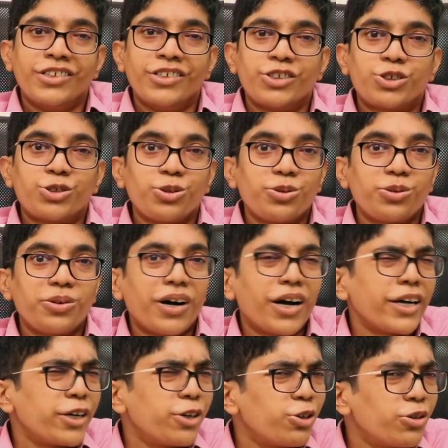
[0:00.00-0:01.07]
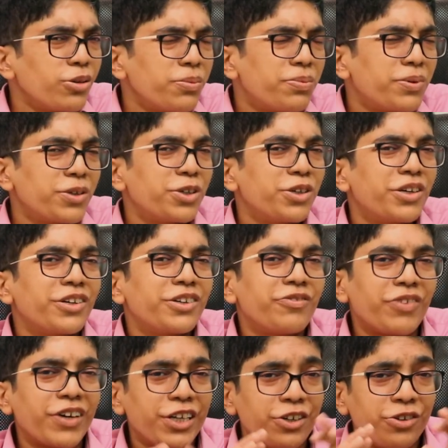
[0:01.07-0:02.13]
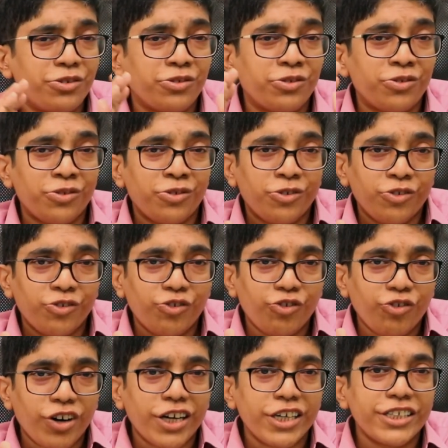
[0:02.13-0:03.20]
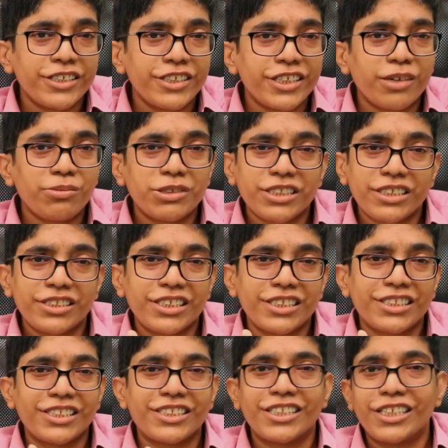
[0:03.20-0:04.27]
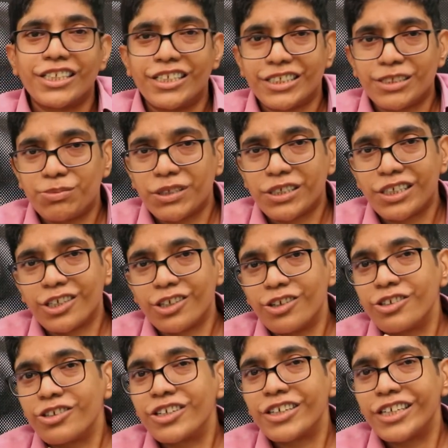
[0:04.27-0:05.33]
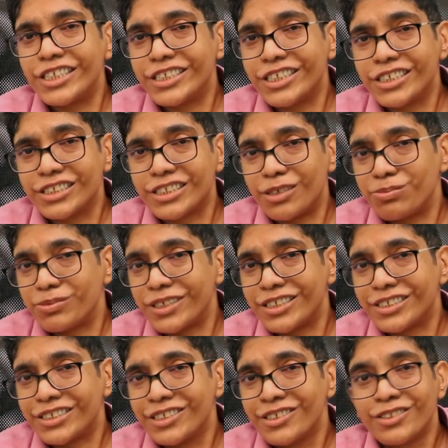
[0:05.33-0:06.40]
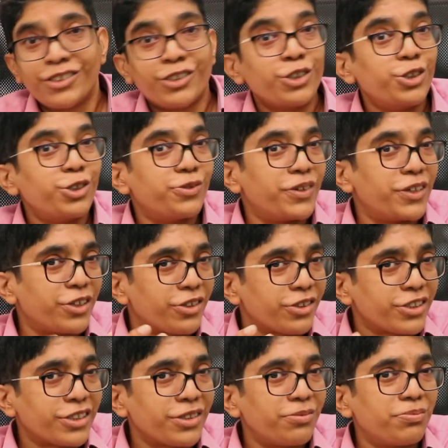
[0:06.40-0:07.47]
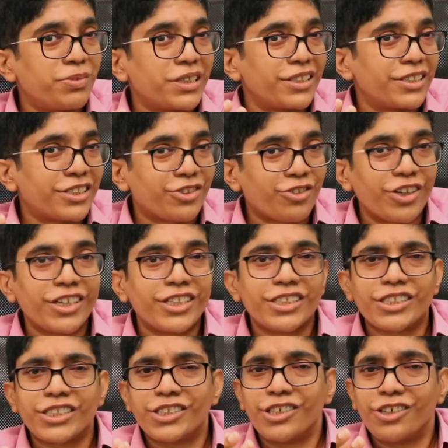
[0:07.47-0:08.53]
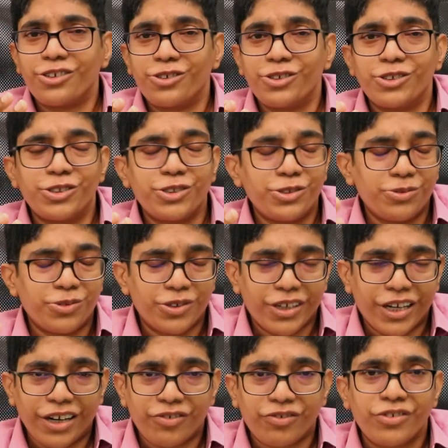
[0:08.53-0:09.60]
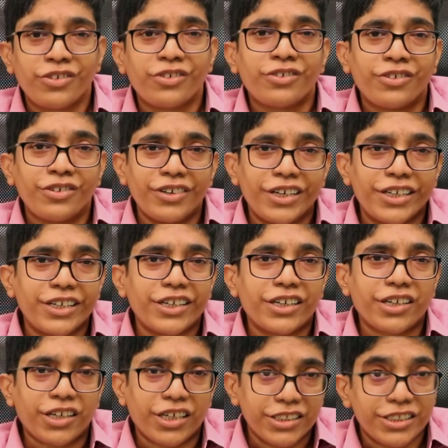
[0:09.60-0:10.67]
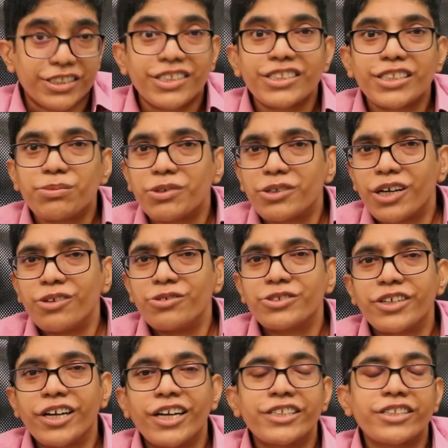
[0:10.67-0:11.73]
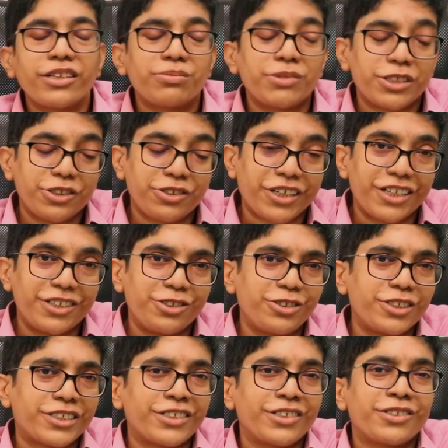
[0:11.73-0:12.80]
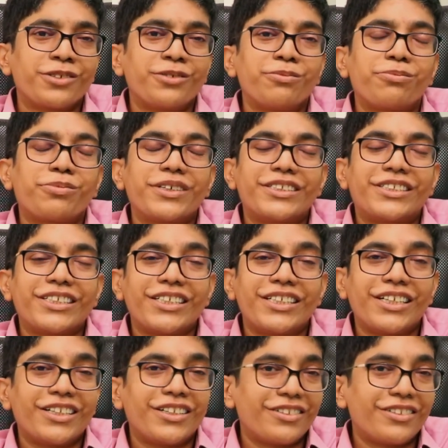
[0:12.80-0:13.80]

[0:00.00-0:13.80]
So I hope when you find the emergency setting in a speaking or a writing subtest, you will not be stressed or you won't have any concerns about how to handle, but you can do it pretty